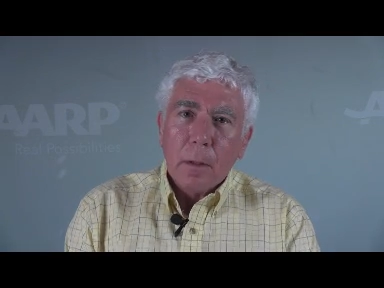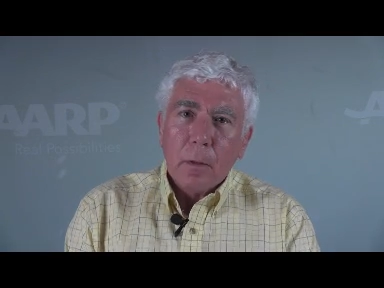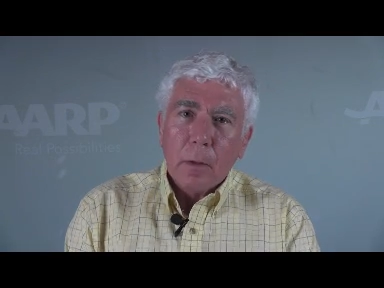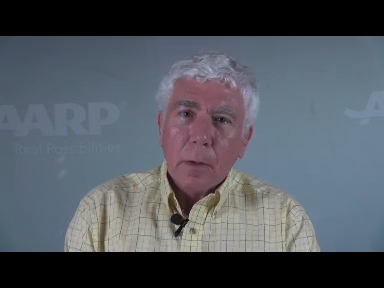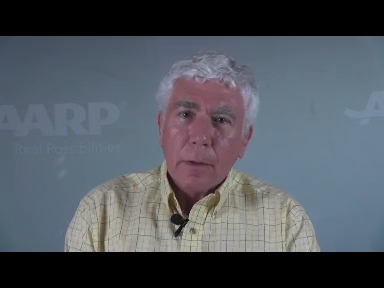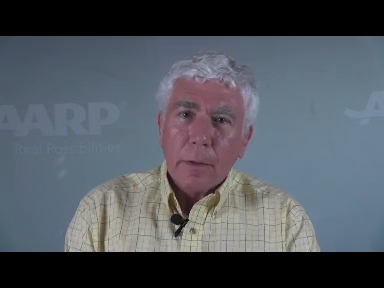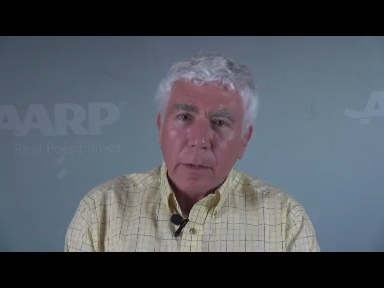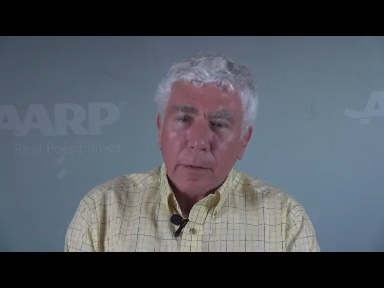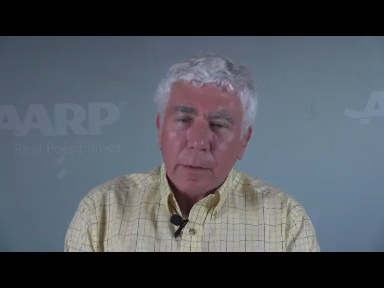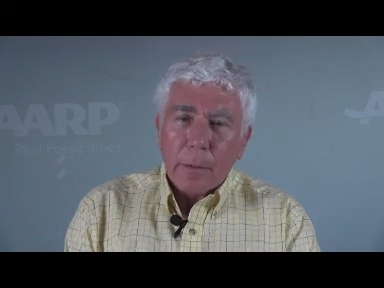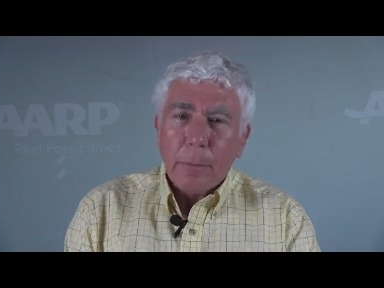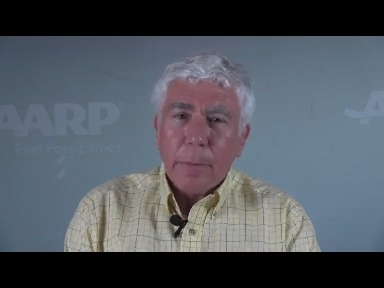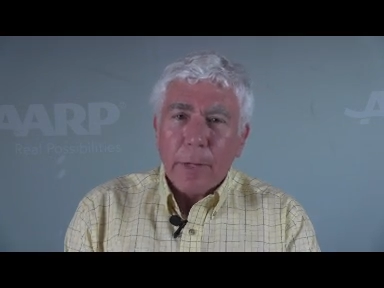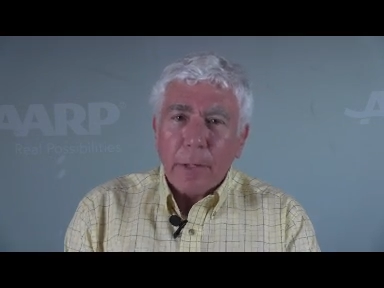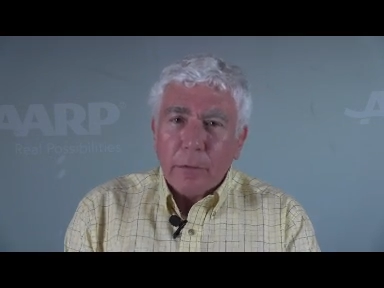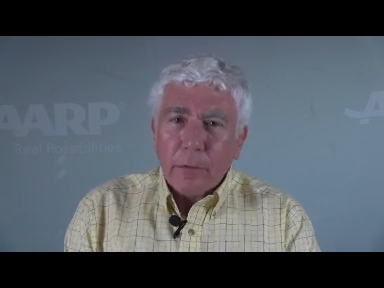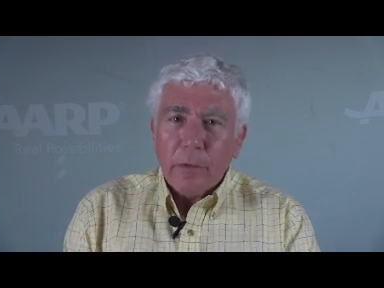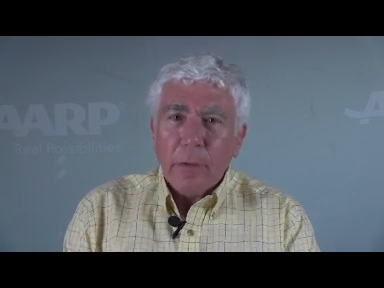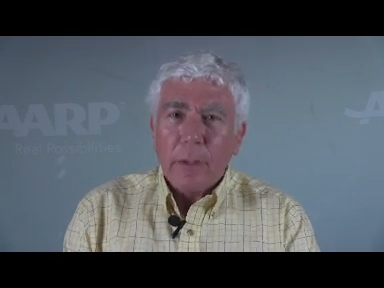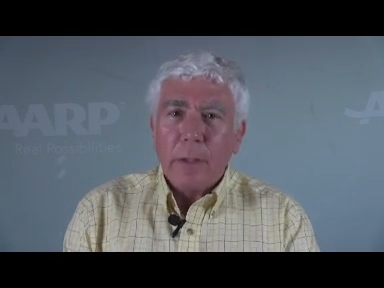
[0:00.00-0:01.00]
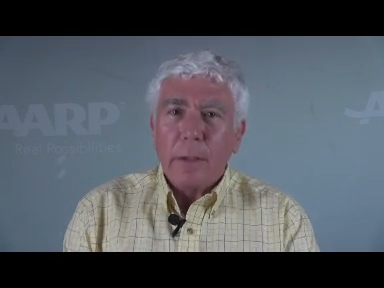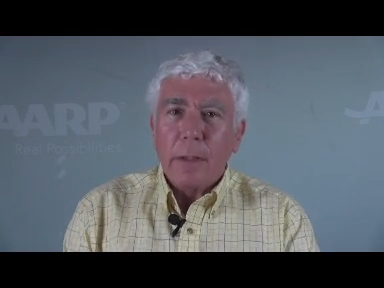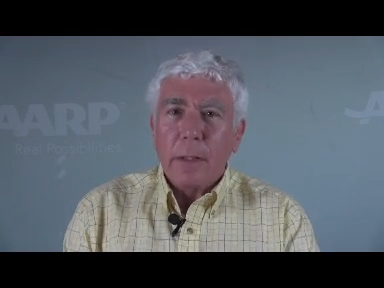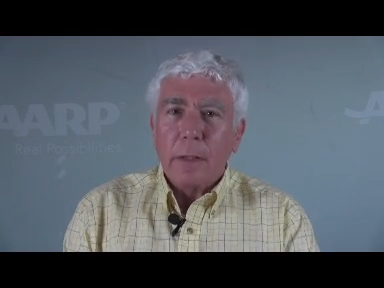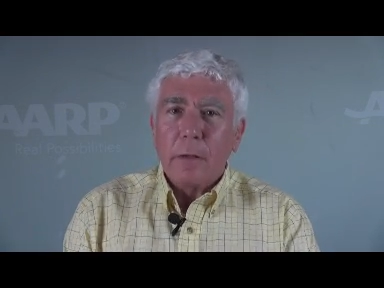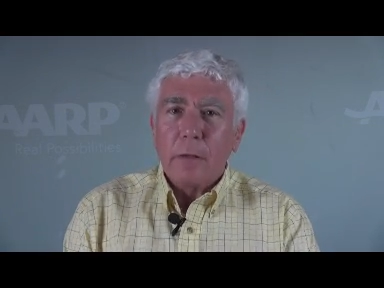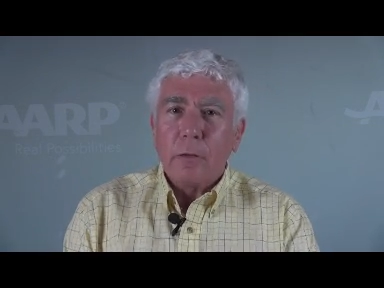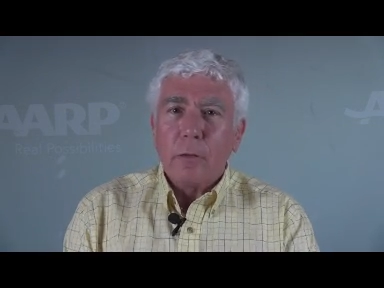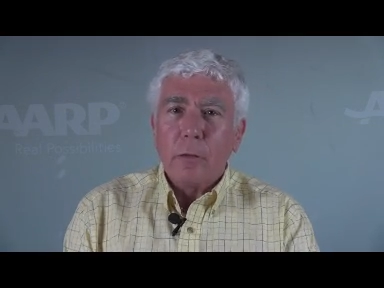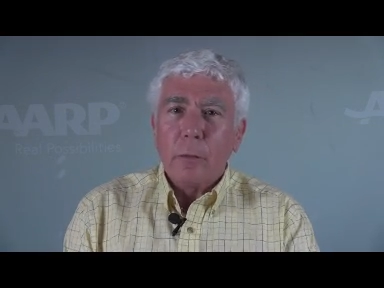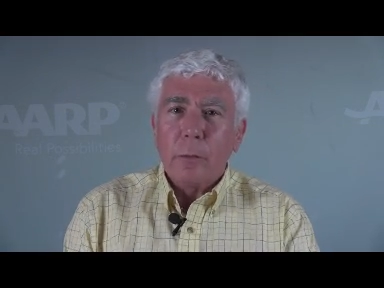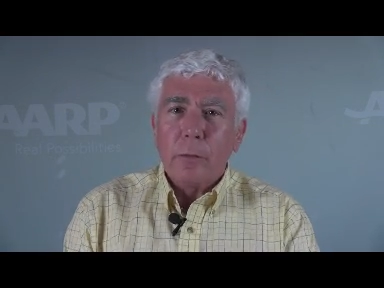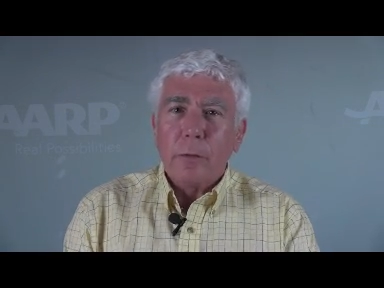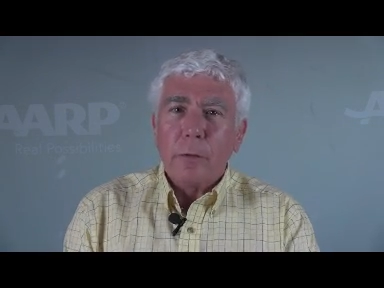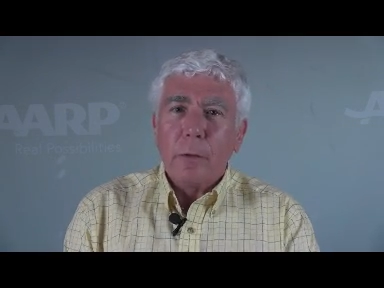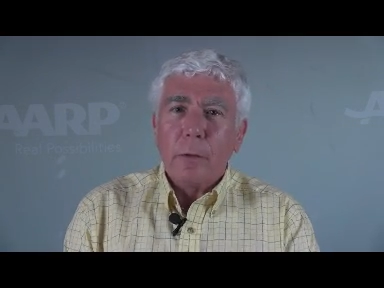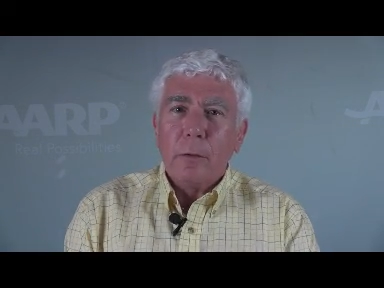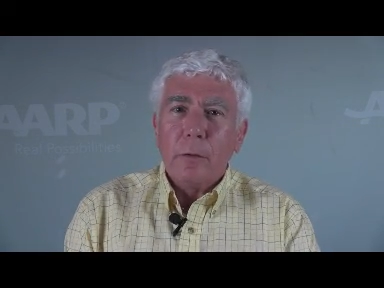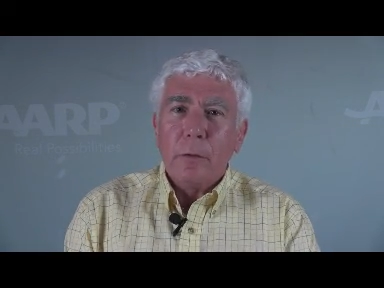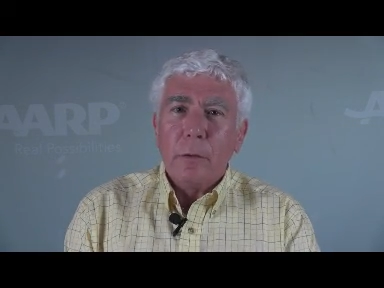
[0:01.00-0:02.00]
Well, I think the best thing that consumers
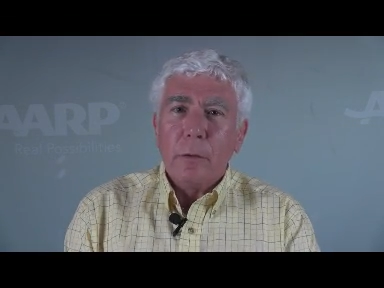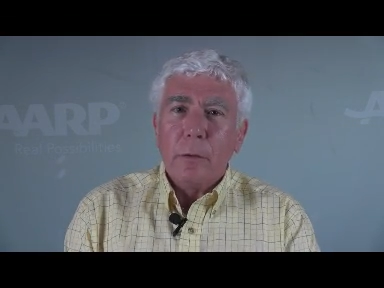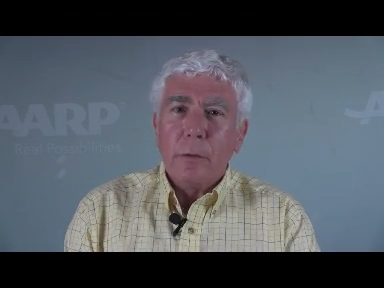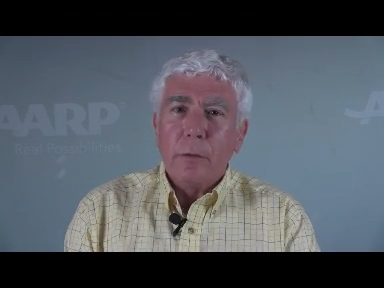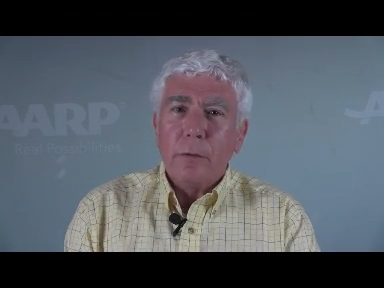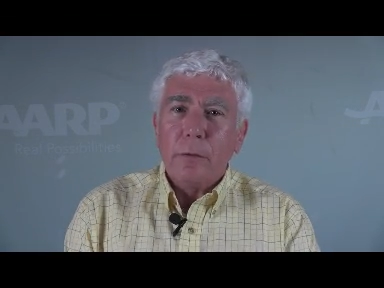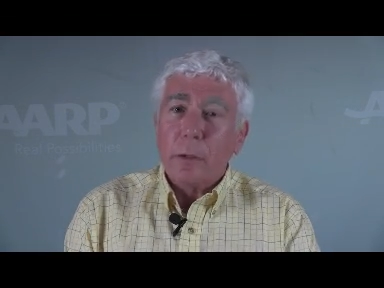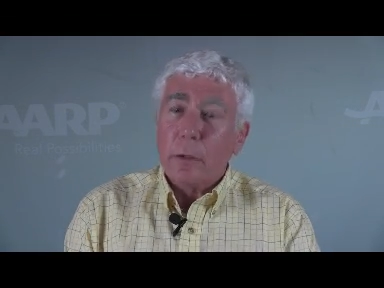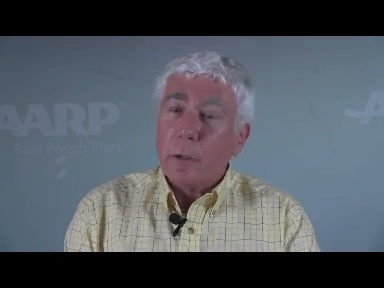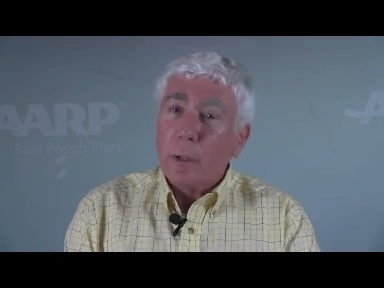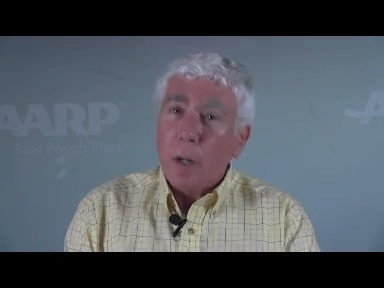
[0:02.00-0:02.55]
can do is to